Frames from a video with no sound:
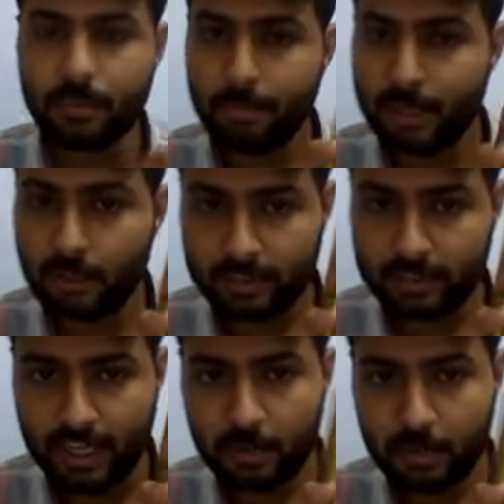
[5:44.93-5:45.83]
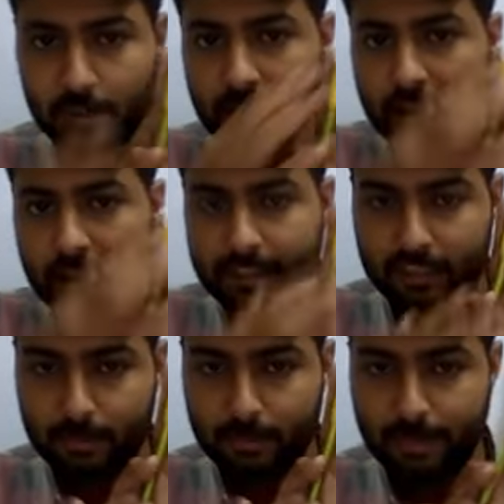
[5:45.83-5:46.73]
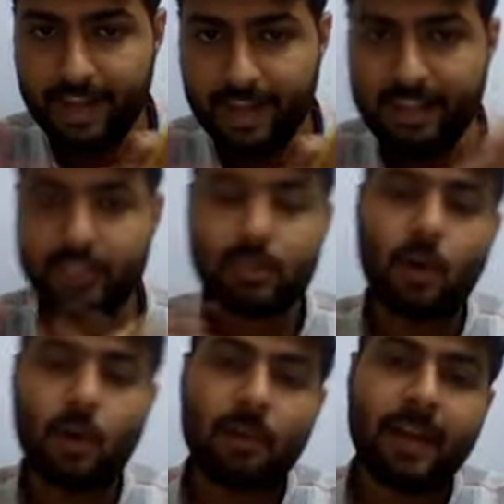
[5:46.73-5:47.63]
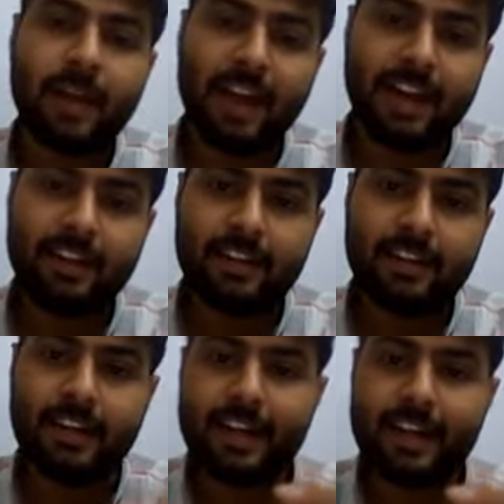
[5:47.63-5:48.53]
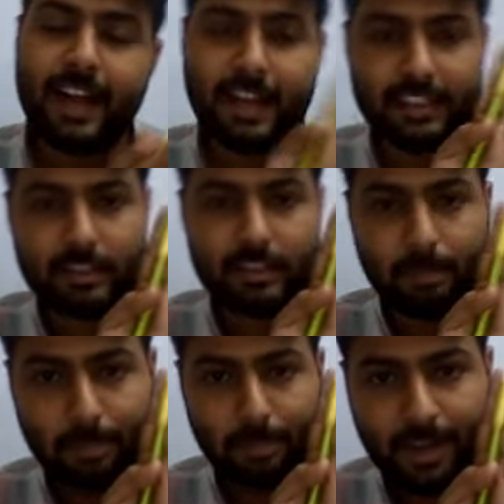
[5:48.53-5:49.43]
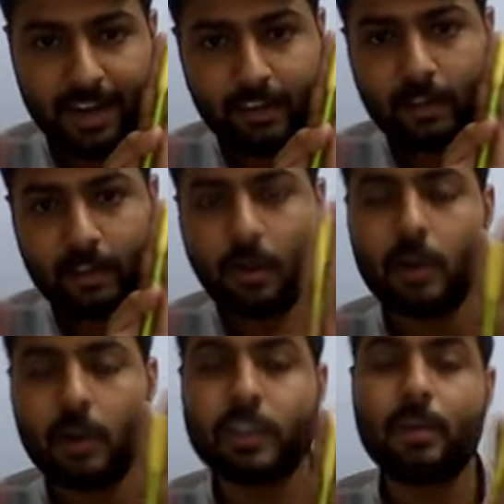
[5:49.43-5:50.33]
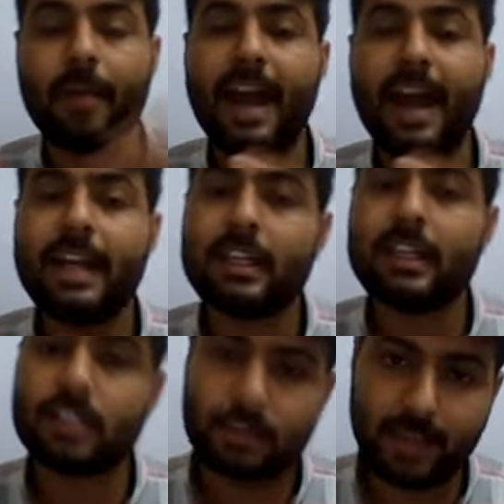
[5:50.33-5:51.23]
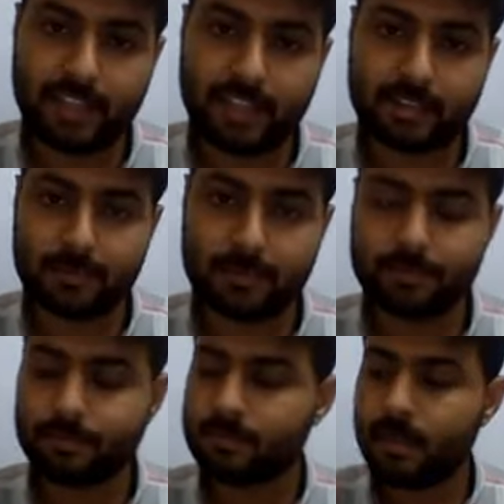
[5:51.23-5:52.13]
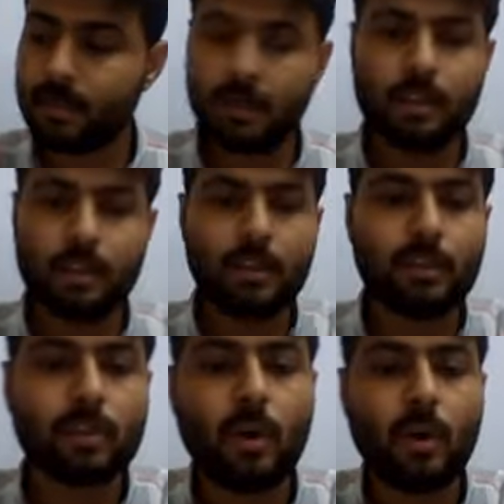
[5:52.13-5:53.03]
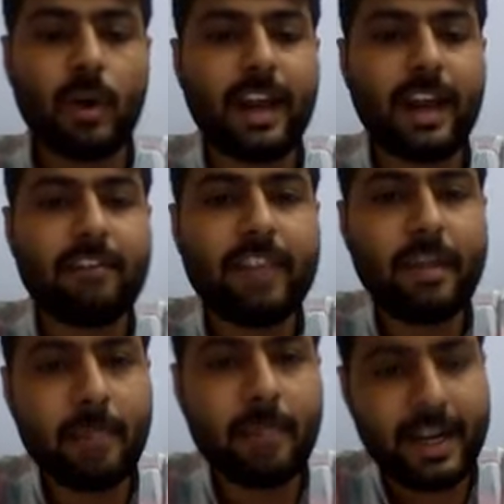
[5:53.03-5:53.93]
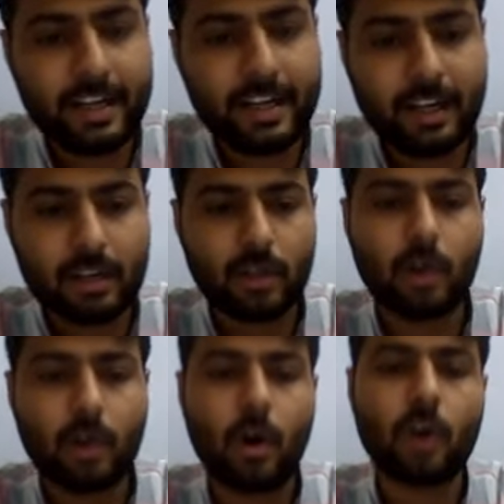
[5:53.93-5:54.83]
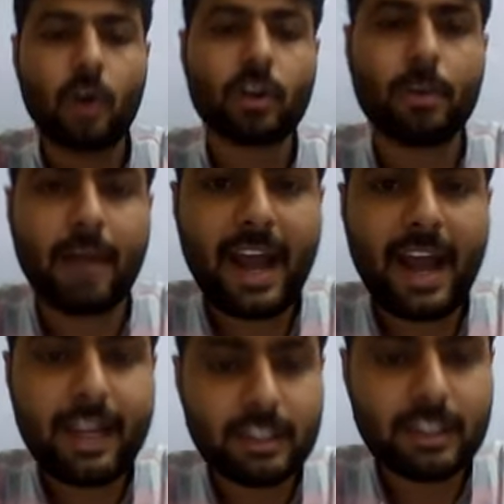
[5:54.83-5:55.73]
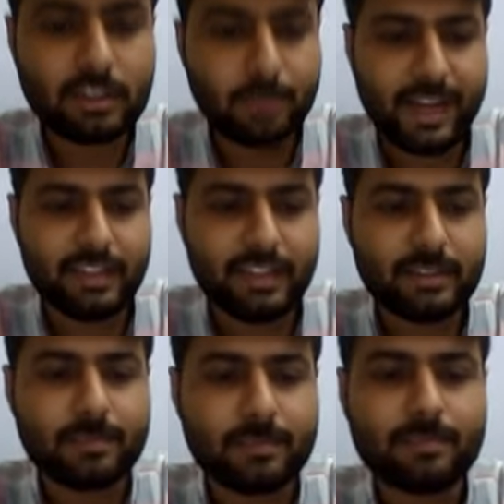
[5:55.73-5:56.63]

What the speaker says: because now this pen is on my hand and this pen occupy space. So every matter occupy space,